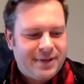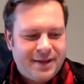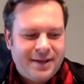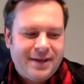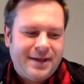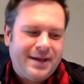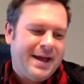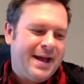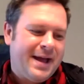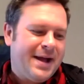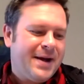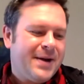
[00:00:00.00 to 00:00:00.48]

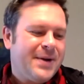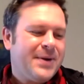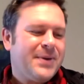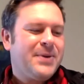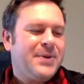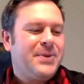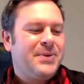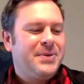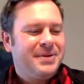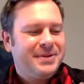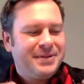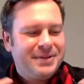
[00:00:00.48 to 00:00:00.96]

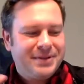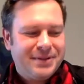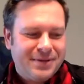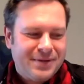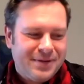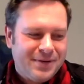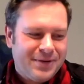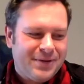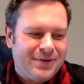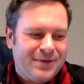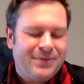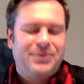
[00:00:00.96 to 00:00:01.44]
how
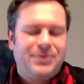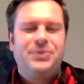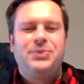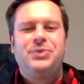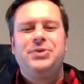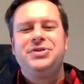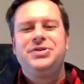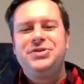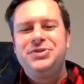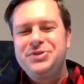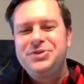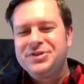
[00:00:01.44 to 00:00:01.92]

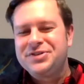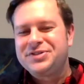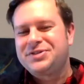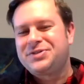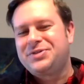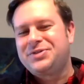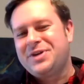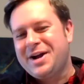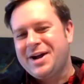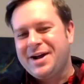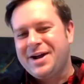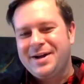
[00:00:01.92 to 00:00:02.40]
would you
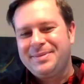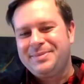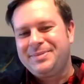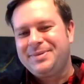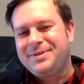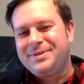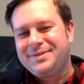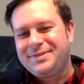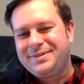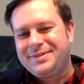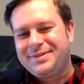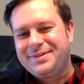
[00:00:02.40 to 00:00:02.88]
describe
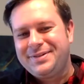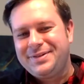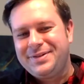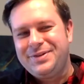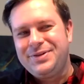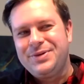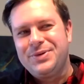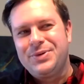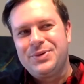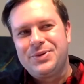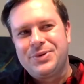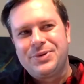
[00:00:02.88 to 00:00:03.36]

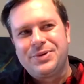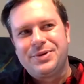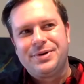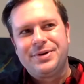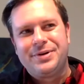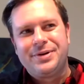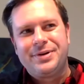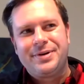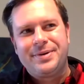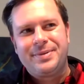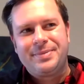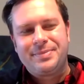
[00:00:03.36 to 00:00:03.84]

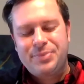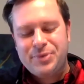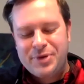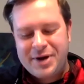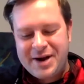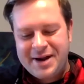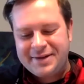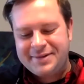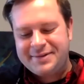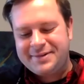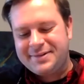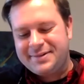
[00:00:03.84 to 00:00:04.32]
your
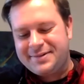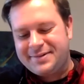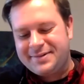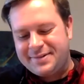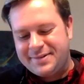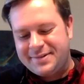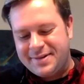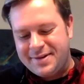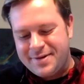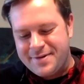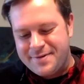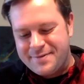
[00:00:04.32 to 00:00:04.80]
practice
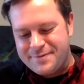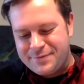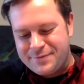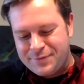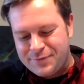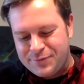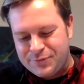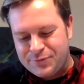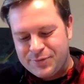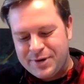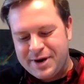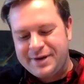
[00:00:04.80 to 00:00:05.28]
of
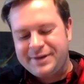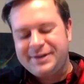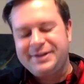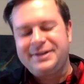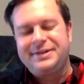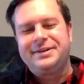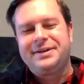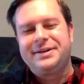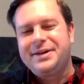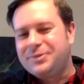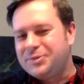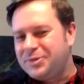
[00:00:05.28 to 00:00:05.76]

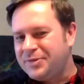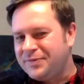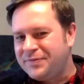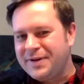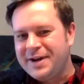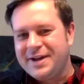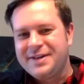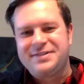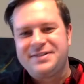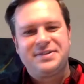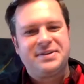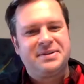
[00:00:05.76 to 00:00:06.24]
writing and
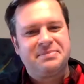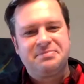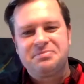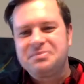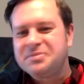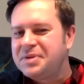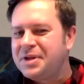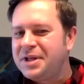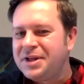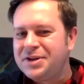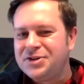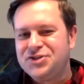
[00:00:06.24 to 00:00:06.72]
revising
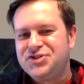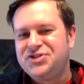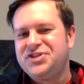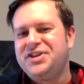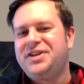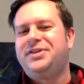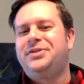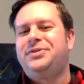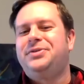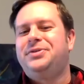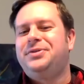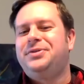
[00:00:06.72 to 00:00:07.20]
in general?